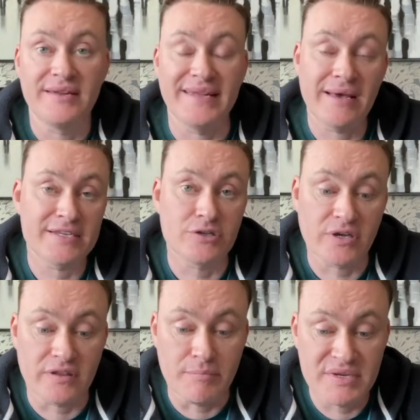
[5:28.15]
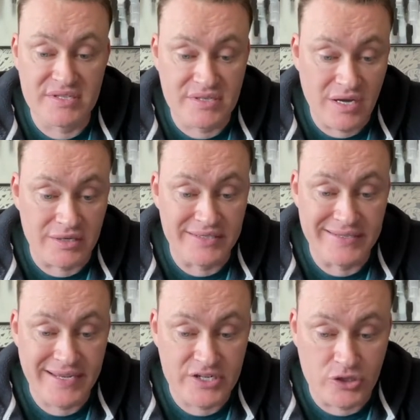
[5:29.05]
Now let's look at the Mississauga
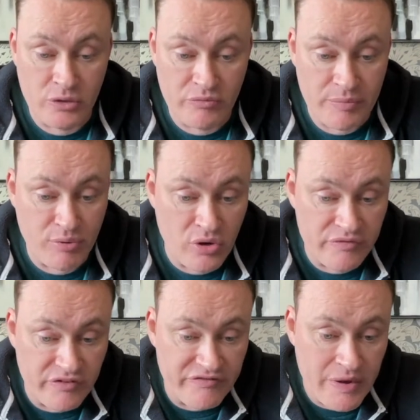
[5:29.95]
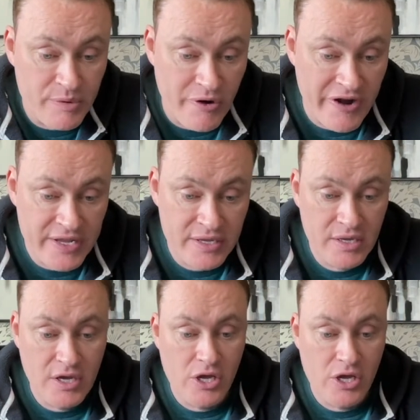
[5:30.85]
Detached Home report for February.